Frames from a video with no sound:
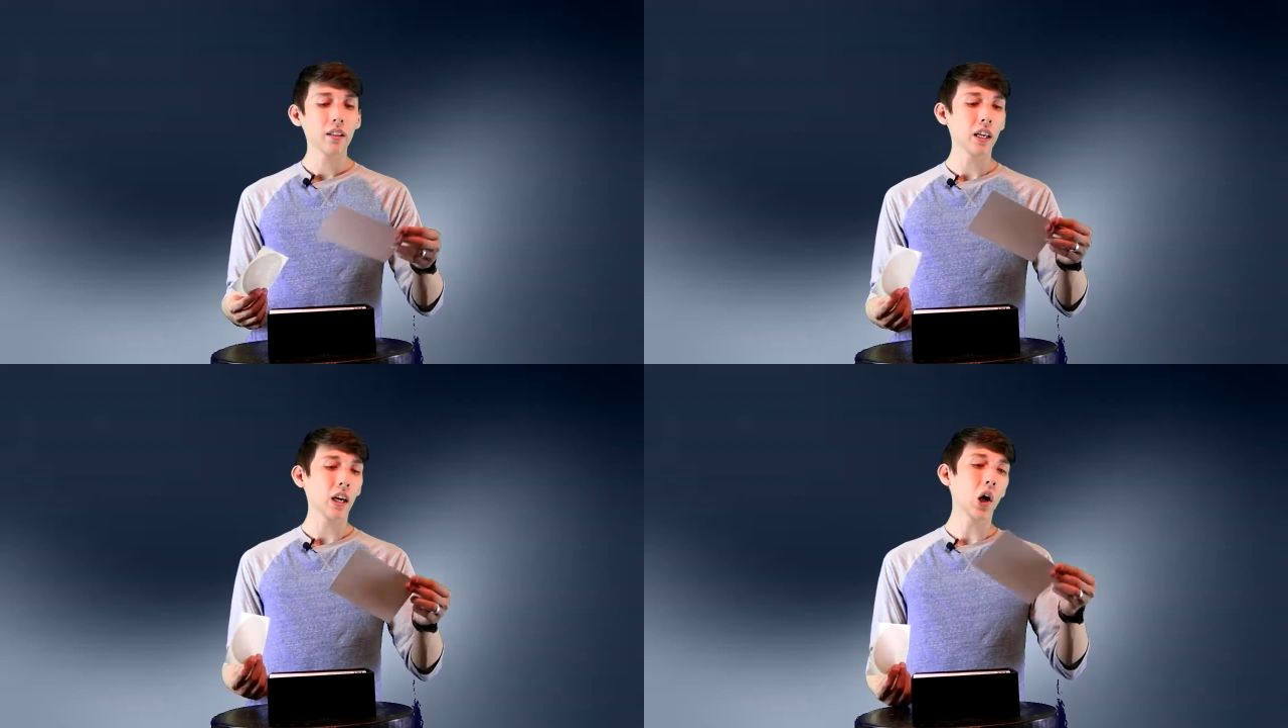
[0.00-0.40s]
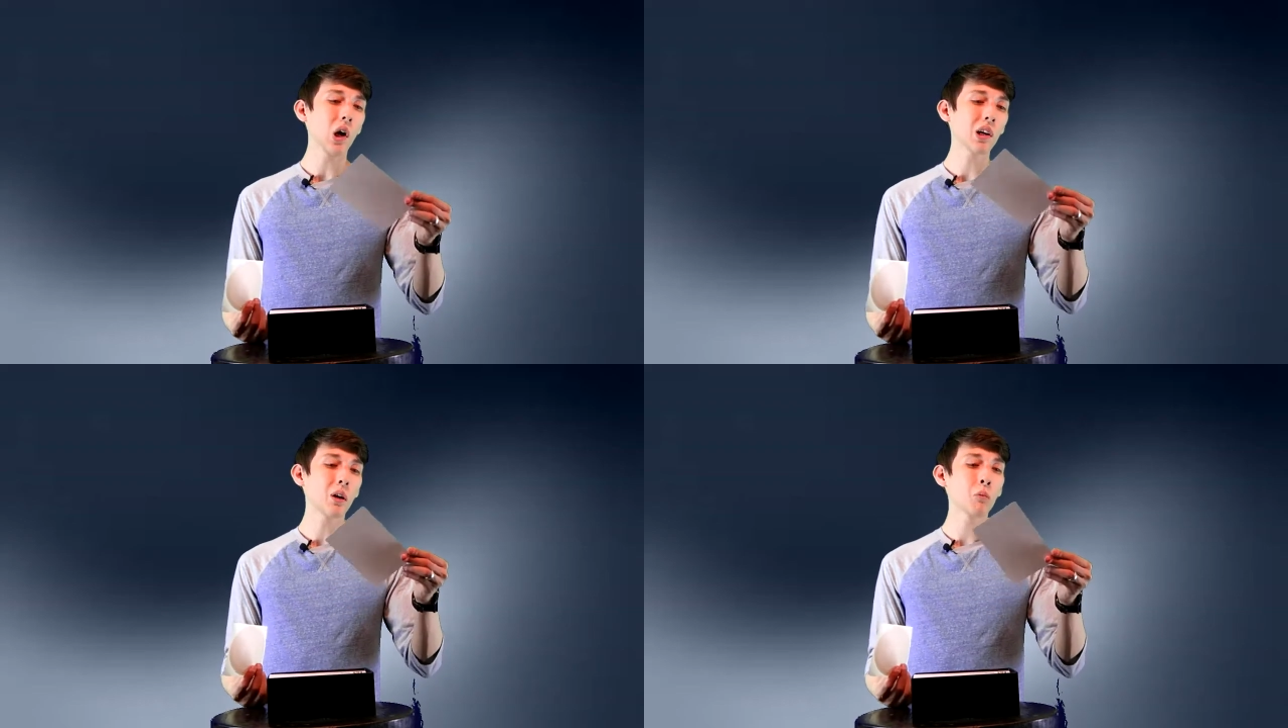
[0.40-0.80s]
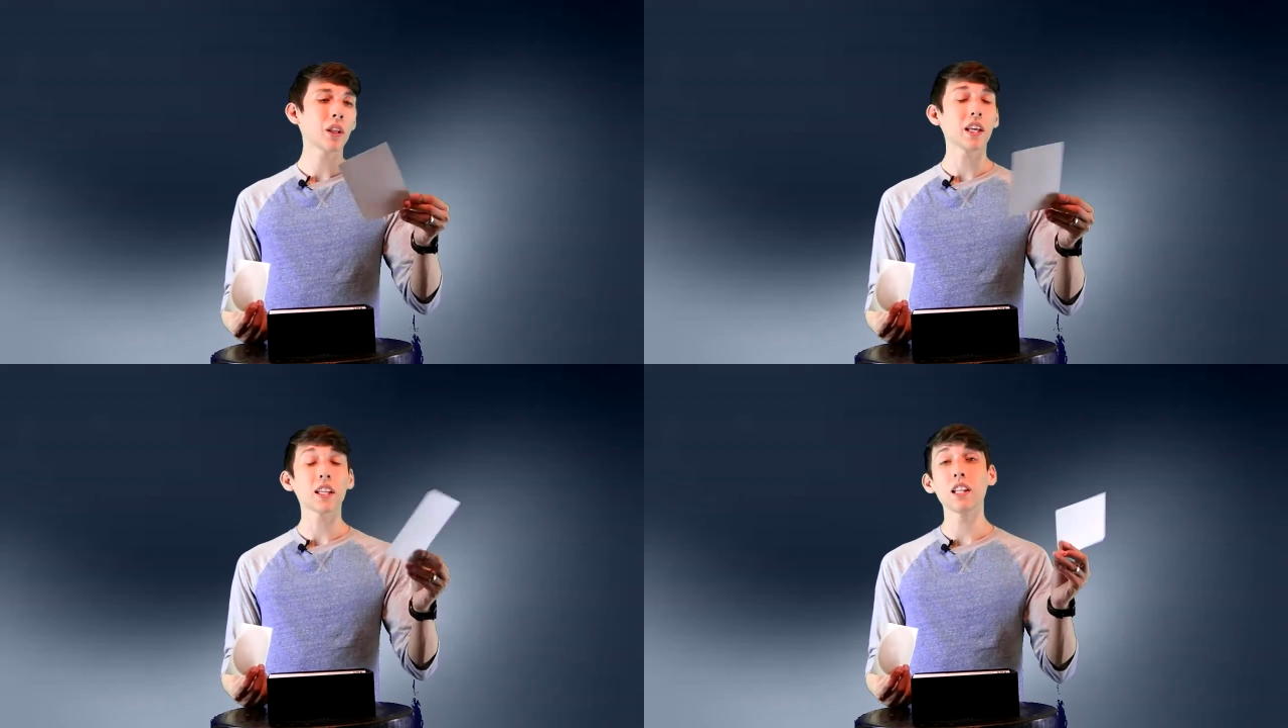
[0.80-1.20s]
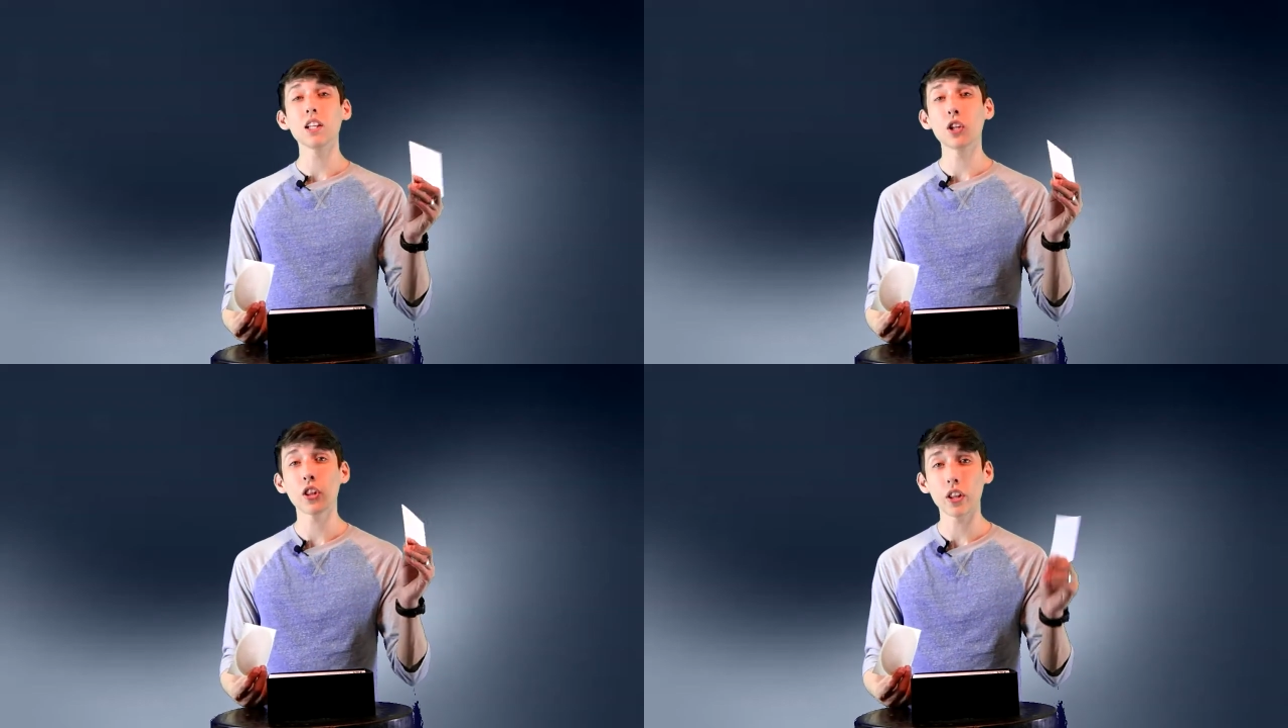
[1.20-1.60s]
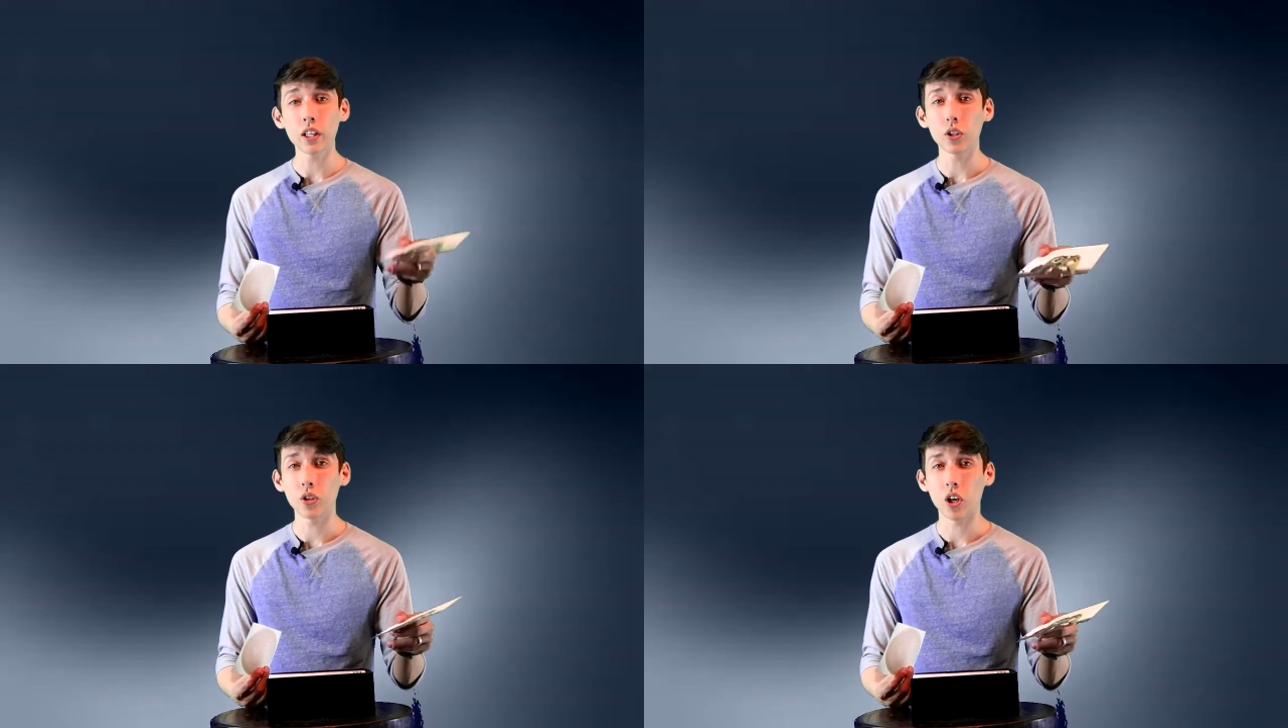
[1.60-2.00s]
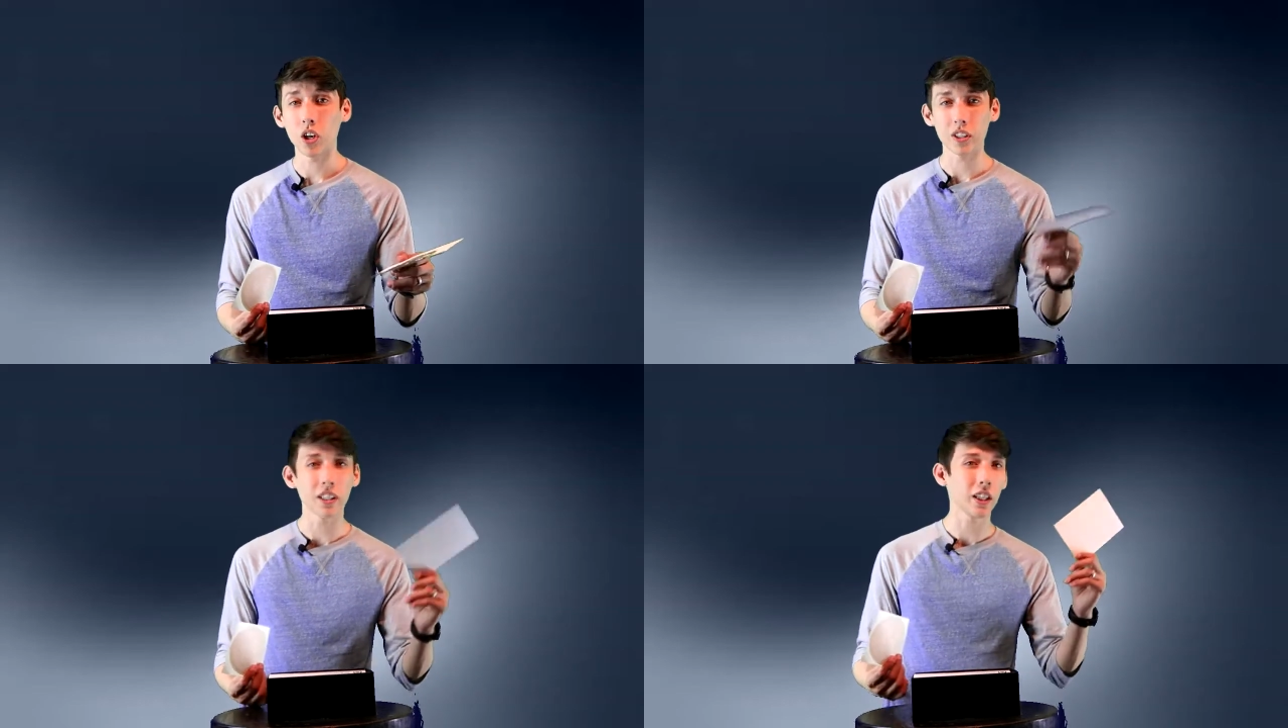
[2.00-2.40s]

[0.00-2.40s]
They all come with a little thank you card